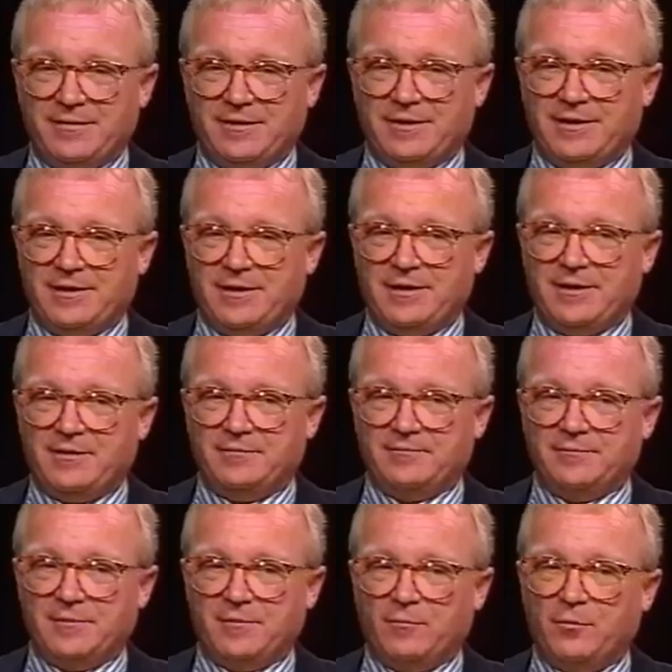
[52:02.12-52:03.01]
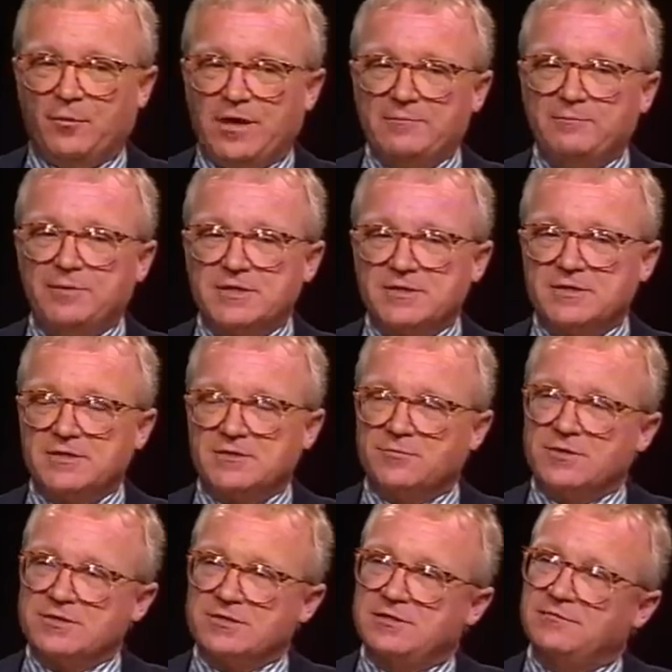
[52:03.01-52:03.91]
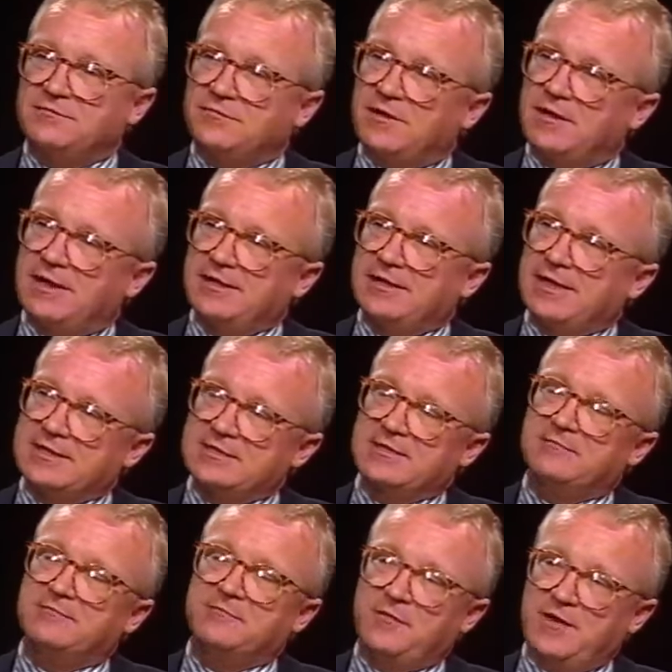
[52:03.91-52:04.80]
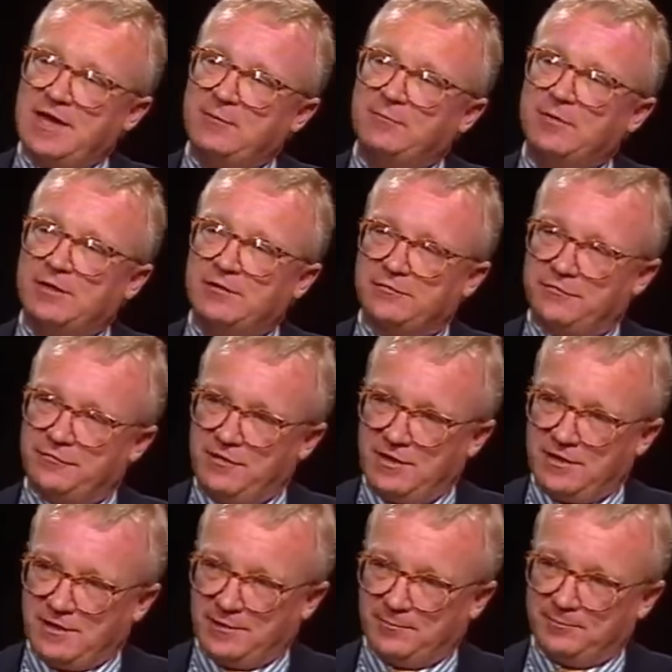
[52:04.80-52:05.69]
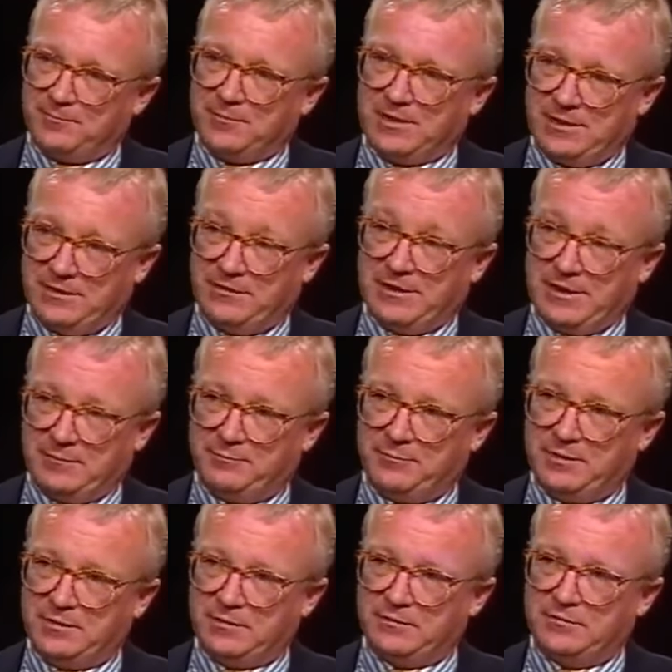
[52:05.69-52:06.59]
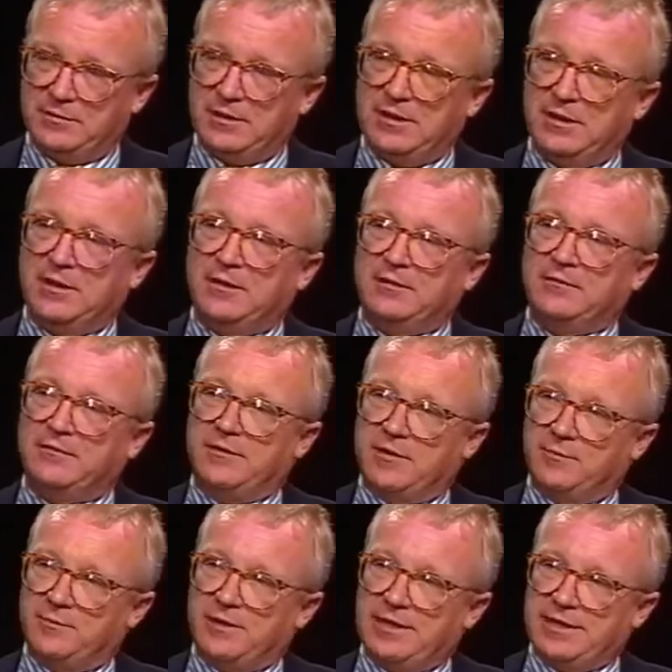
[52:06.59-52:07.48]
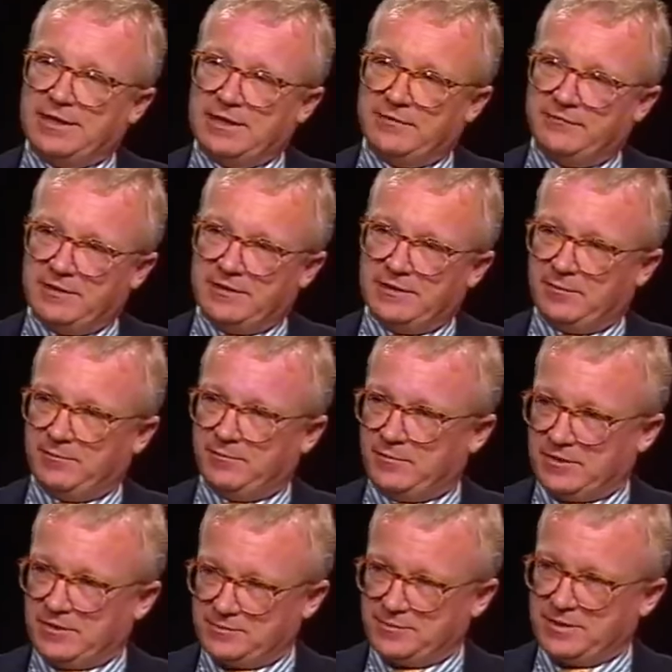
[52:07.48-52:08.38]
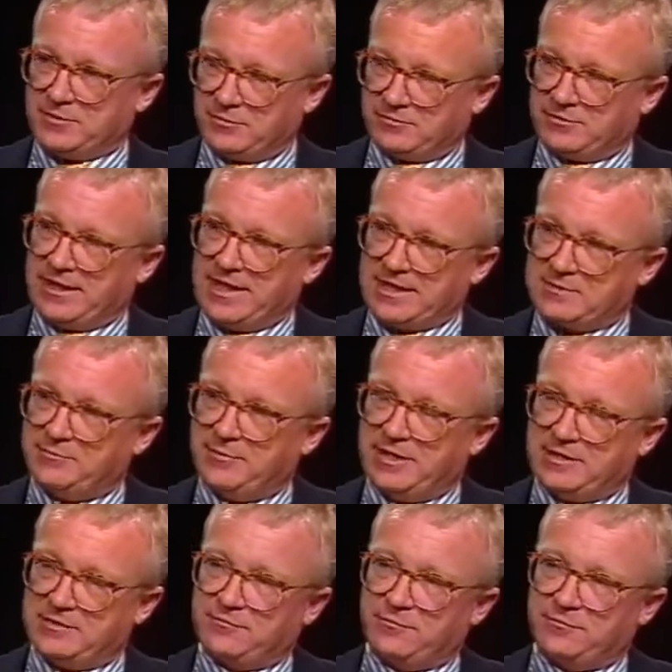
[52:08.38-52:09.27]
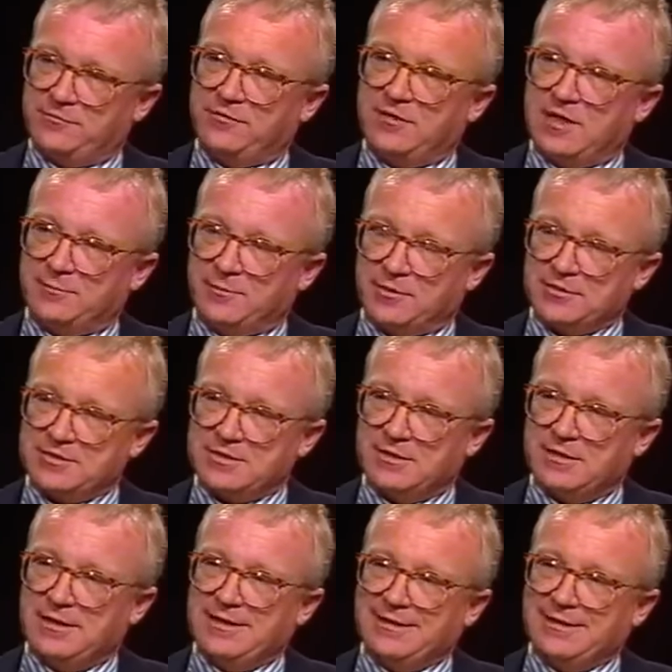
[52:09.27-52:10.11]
One business was defined as a family farm in that bill, thereby giving them the special tax breaks for farmers.